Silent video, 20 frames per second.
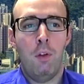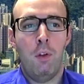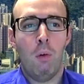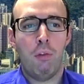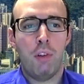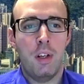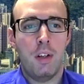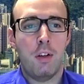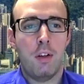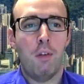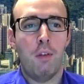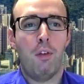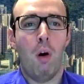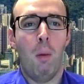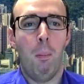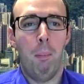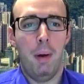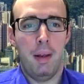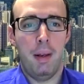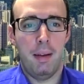dozens of
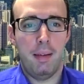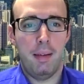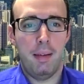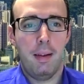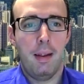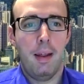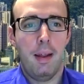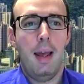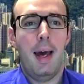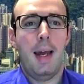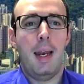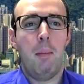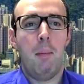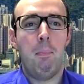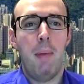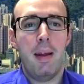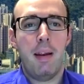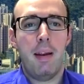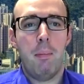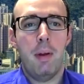companies, and
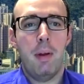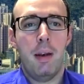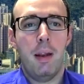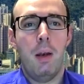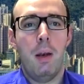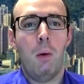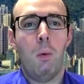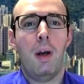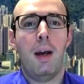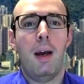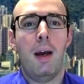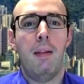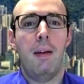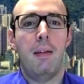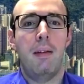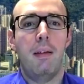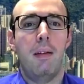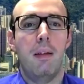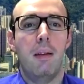investment in 100